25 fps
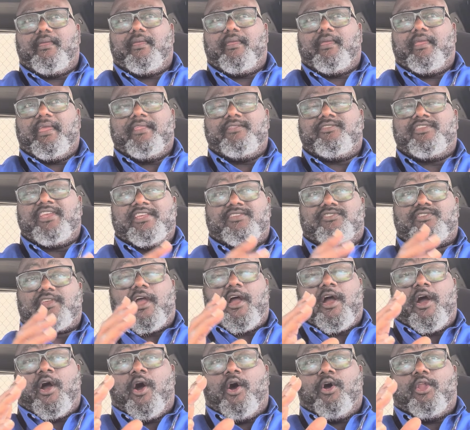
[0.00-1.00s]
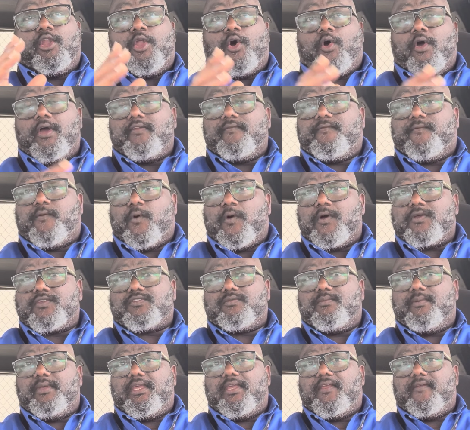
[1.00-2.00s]
and just all law
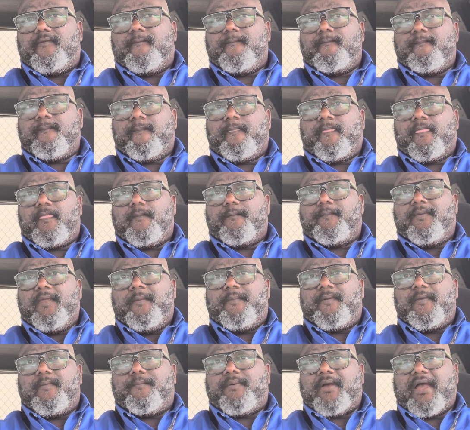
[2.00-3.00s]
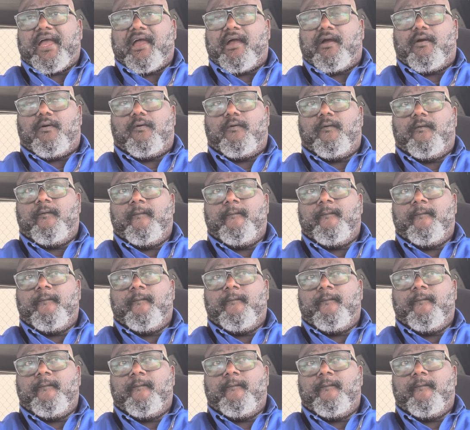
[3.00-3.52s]
enforcement, people in power,